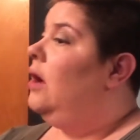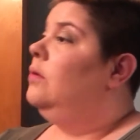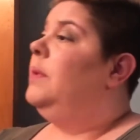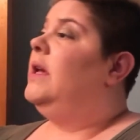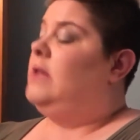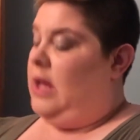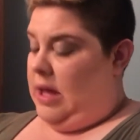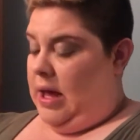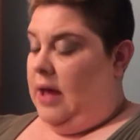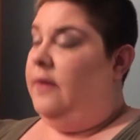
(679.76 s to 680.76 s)
out because I
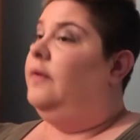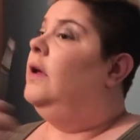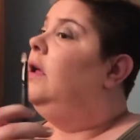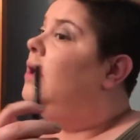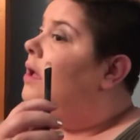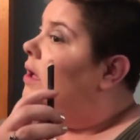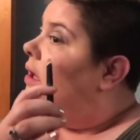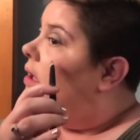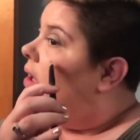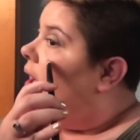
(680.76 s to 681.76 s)
have
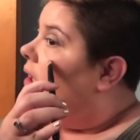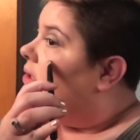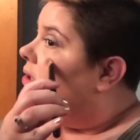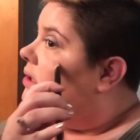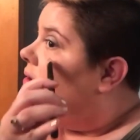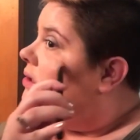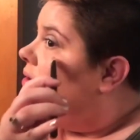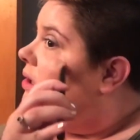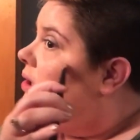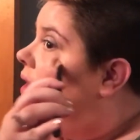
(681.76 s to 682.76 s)
got
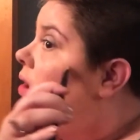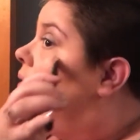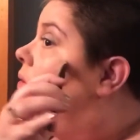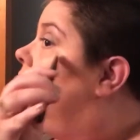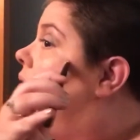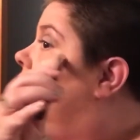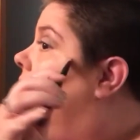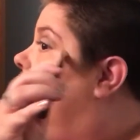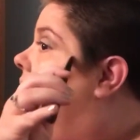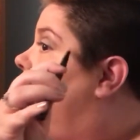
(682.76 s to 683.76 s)
to go.
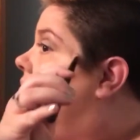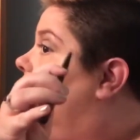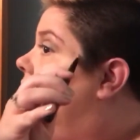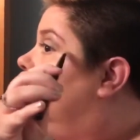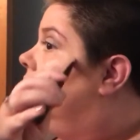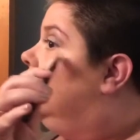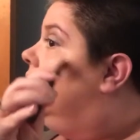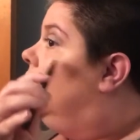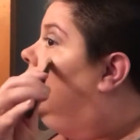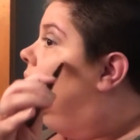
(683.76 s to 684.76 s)
I have to go.
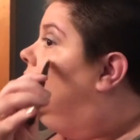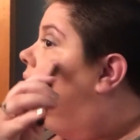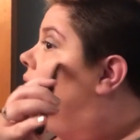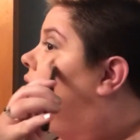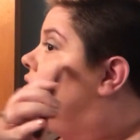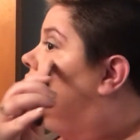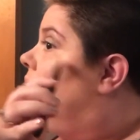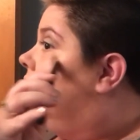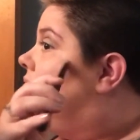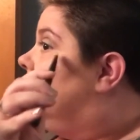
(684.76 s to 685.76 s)
There's
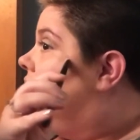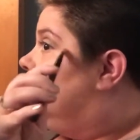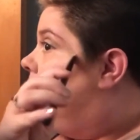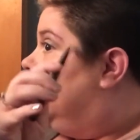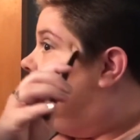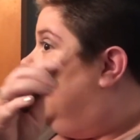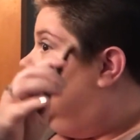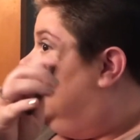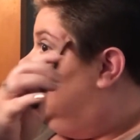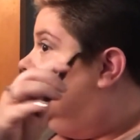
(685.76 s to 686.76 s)
no ifs, ands, or buts
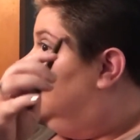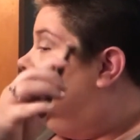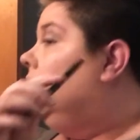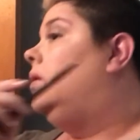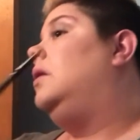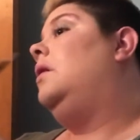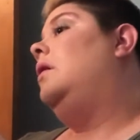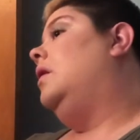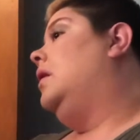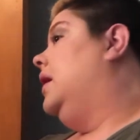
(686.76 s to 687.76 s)
about it.
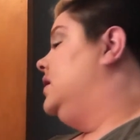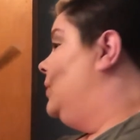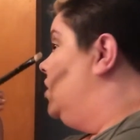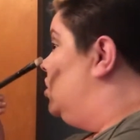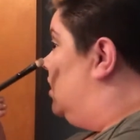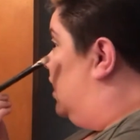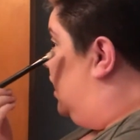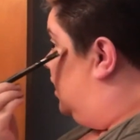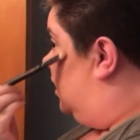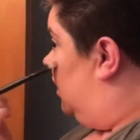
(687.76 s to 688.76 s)
Especially
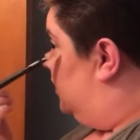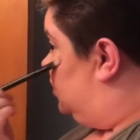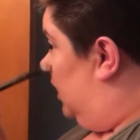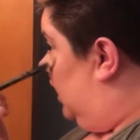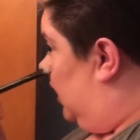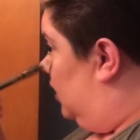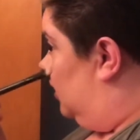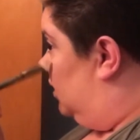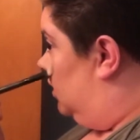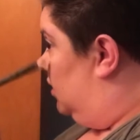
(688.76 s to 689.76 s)
if it's raining.
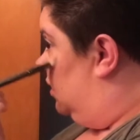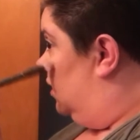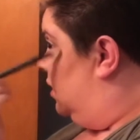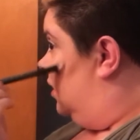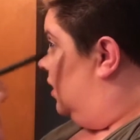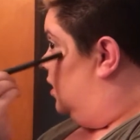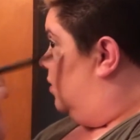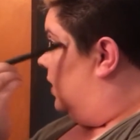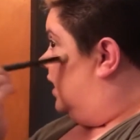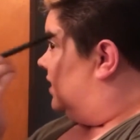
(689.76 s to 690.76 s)

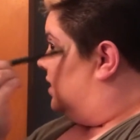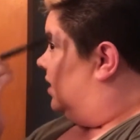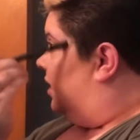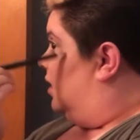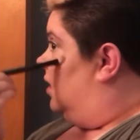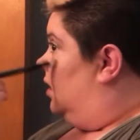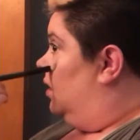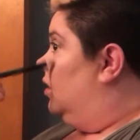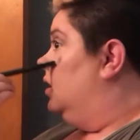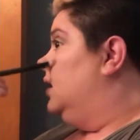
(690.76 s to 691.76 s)
Because
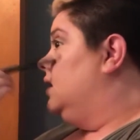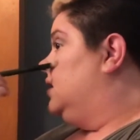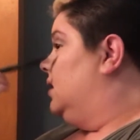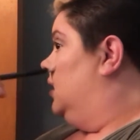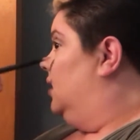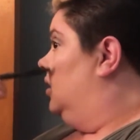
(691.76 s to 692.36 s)
goodness